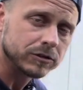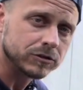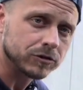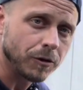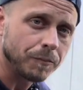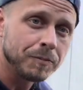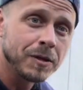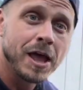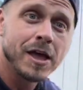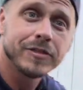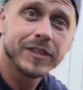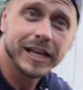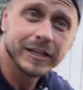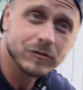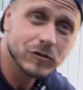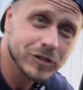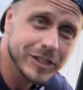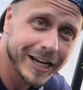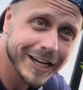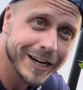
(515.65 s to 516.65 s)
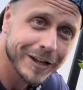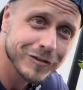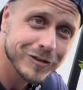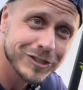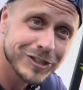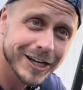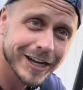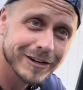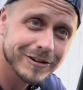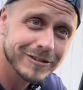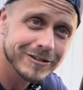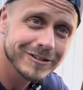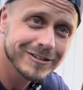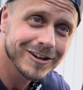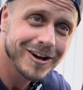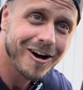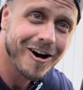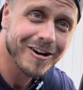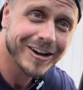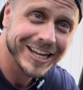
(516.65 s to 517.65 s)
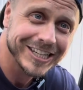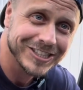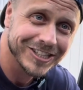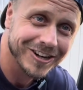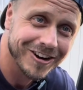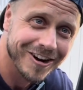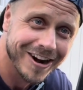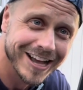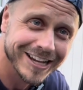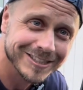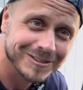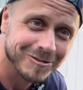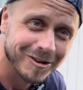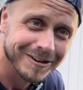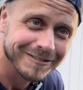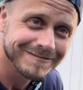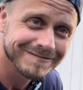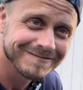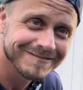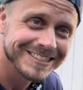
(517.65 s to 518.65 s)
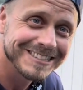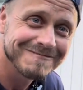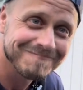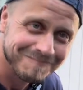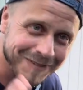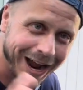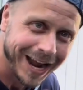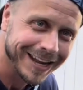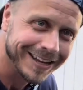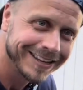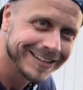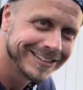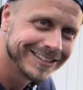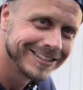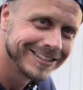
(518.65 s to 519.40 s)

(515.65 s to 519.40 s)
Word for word: So thanks for checking out the channel. I'll catch you in our next one. Bye.